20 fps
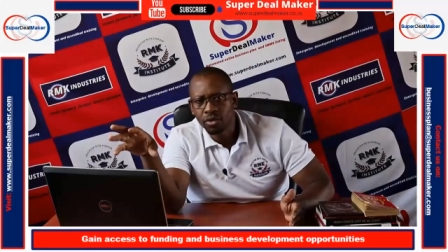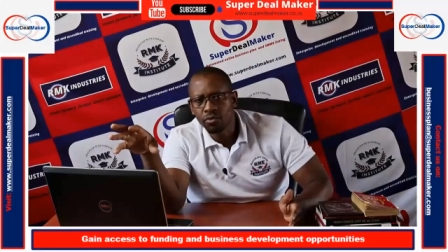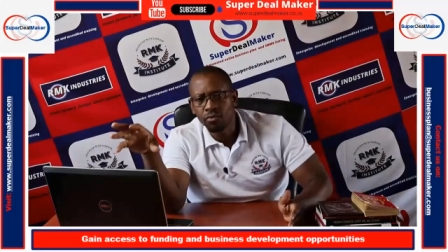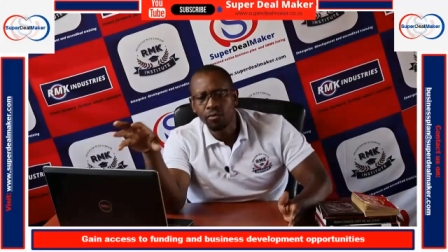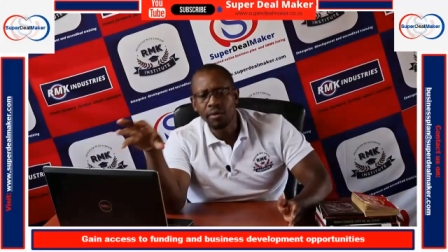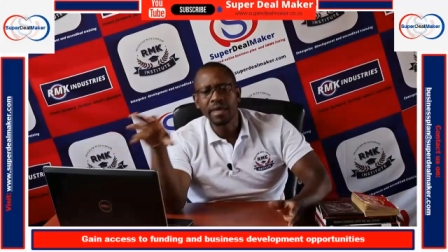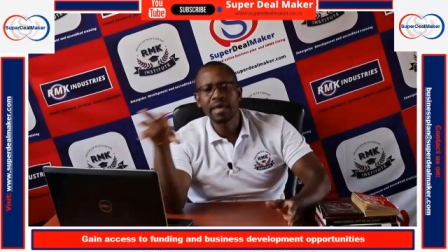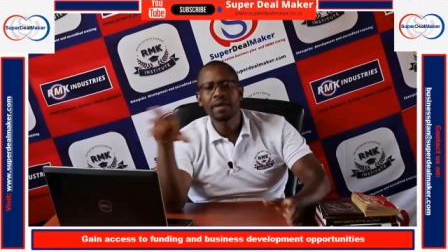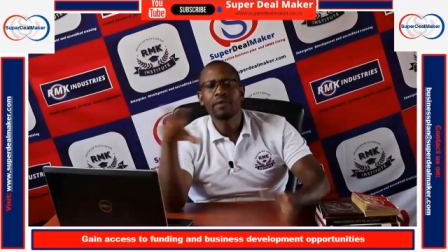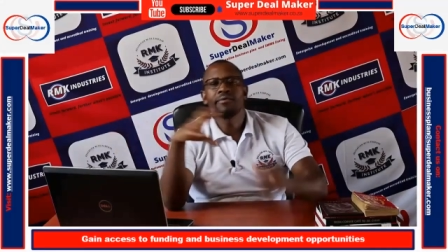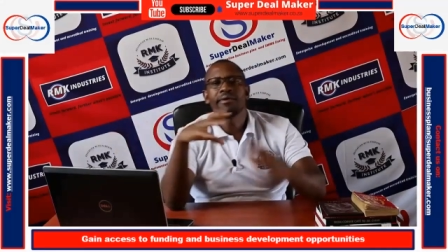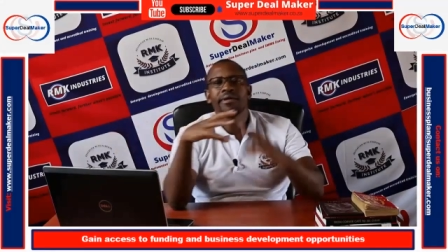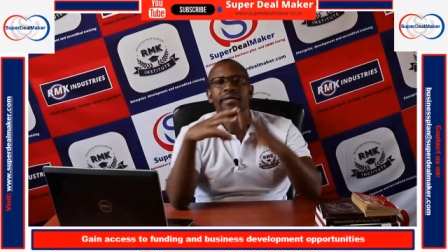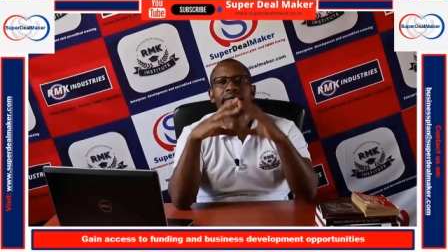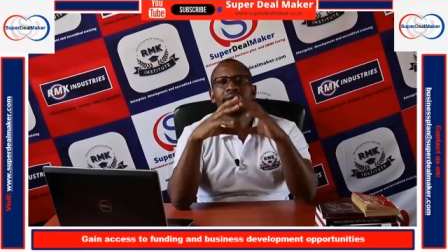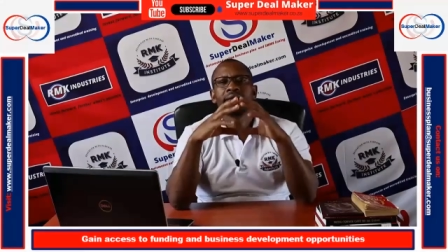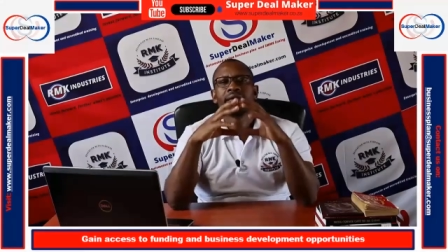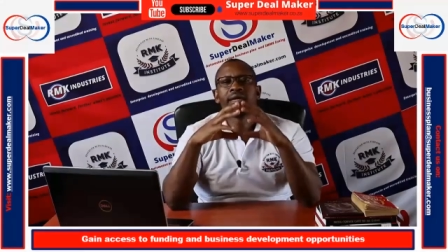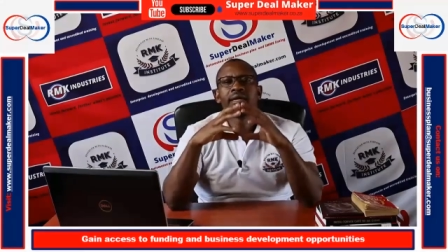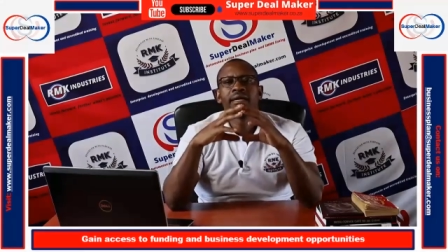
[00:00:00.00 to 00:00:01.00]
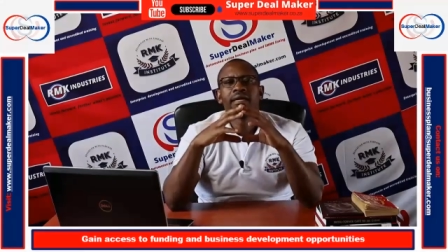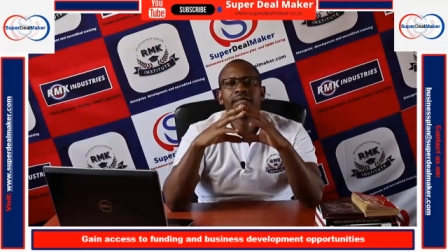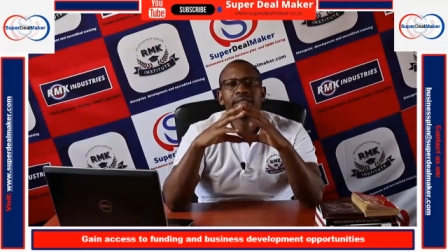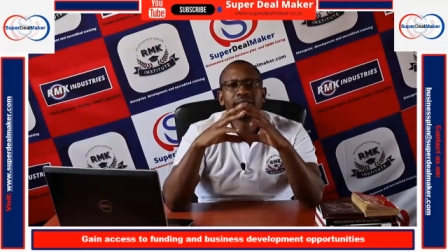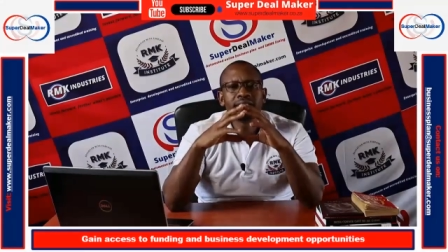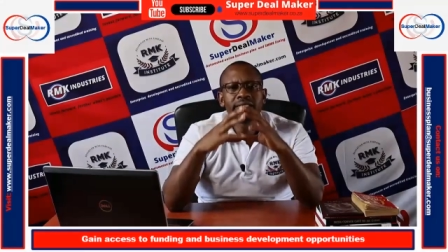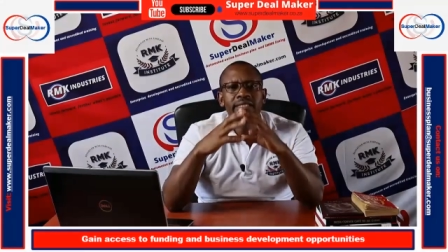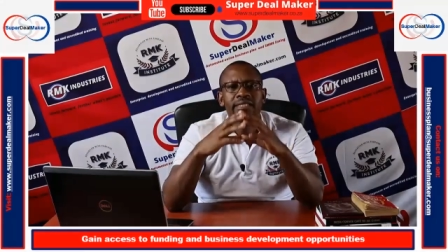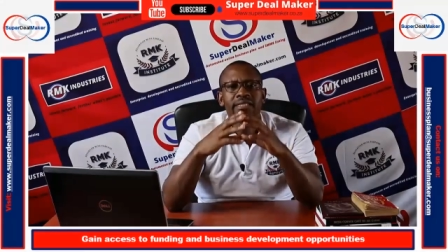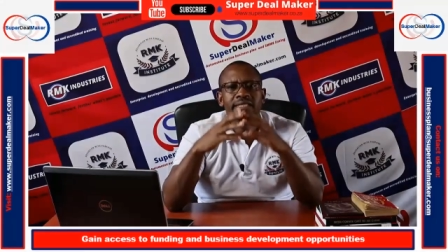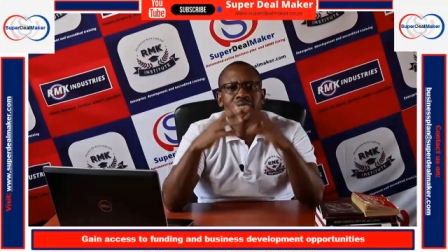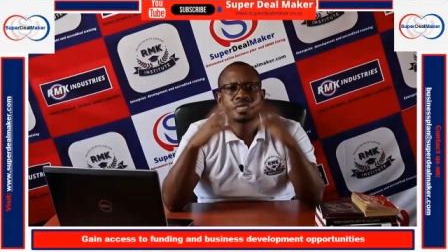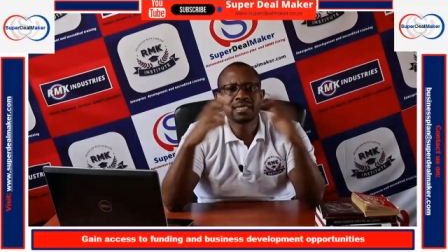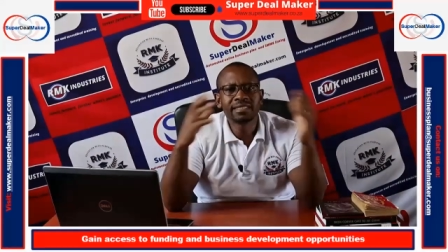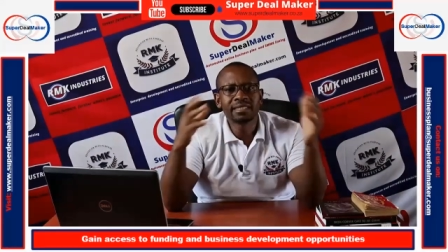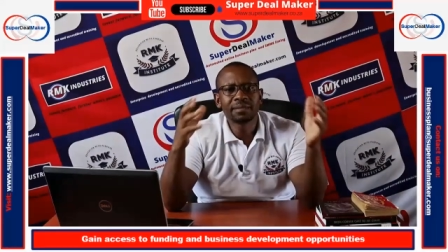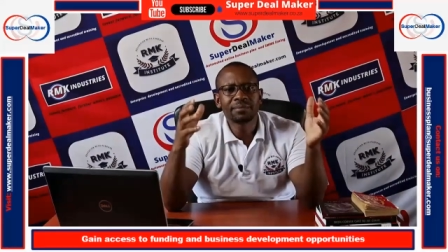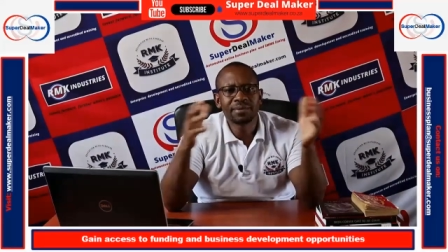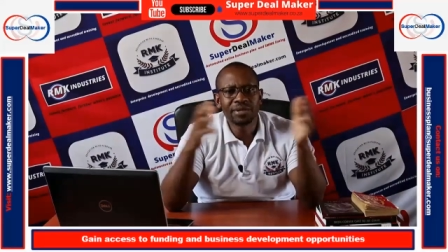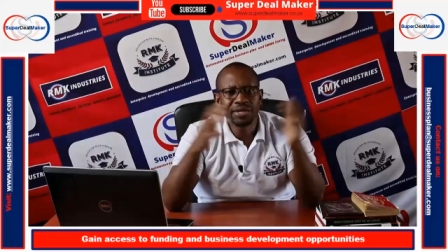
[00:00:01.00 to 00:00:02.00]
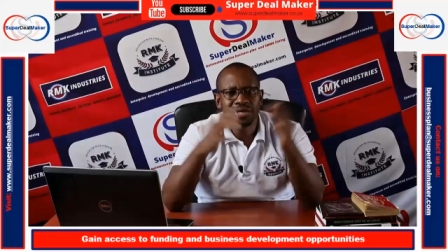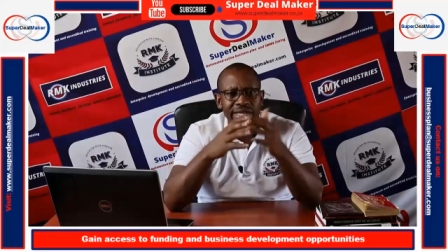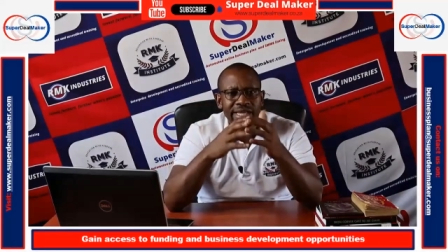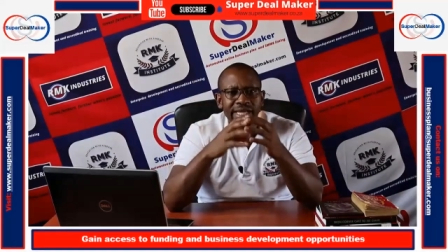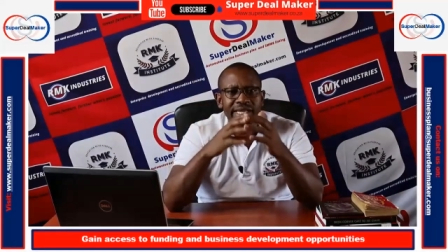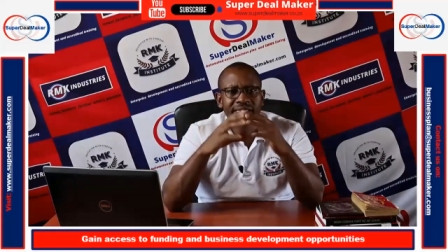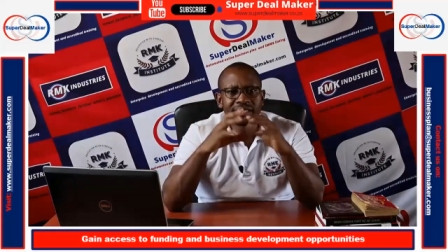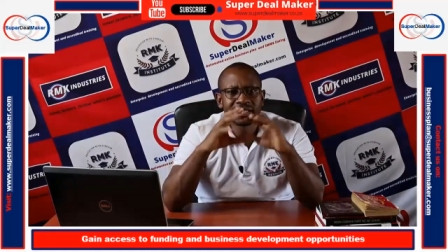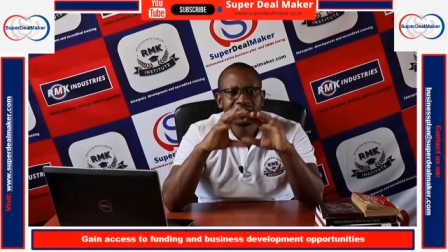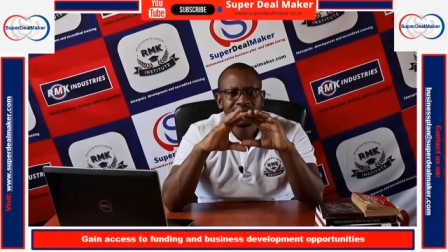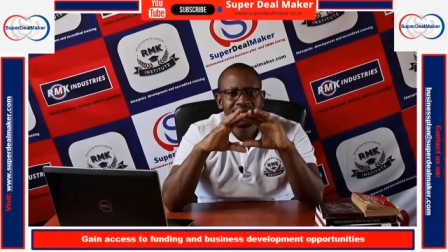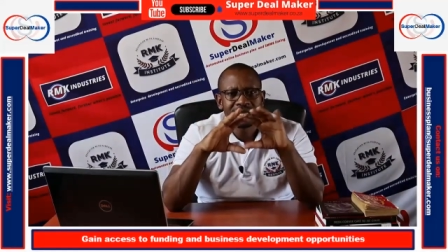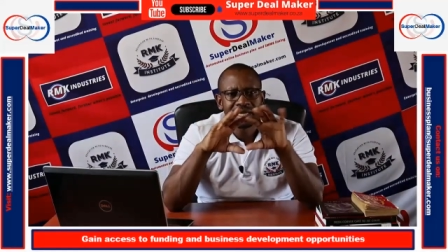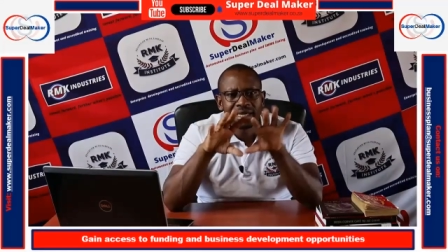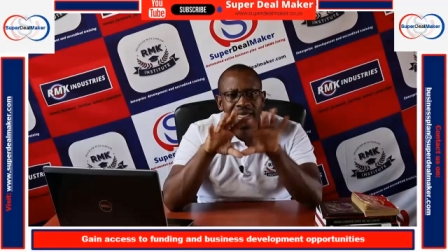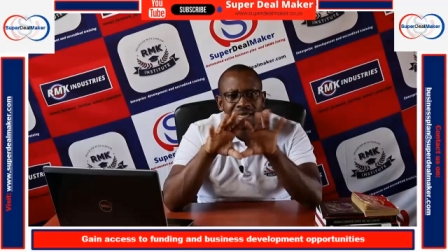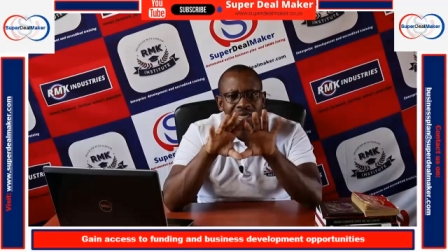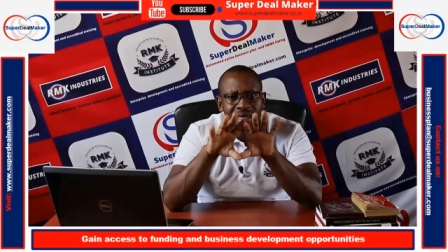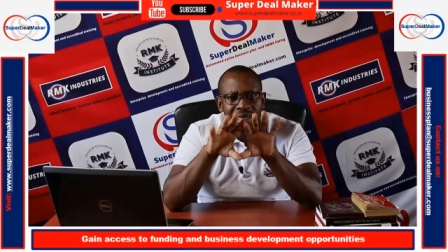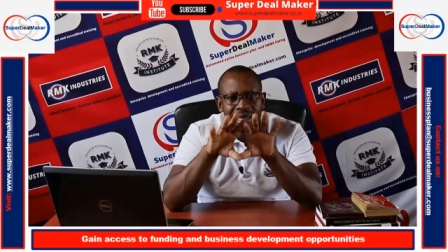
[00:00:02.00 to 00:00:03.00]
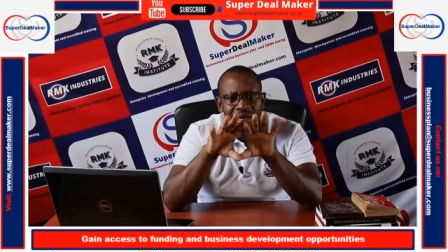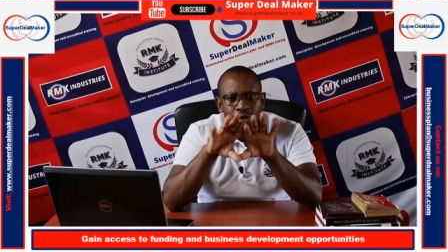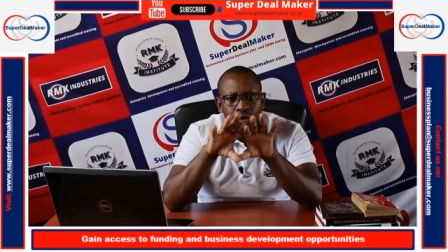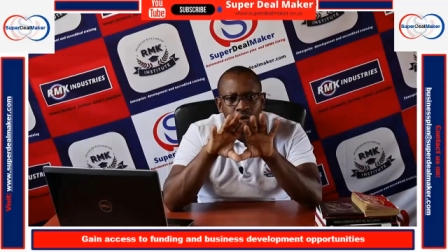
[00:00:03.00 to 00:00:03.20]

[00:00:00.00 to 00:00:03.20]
where we teach entrepreneurs a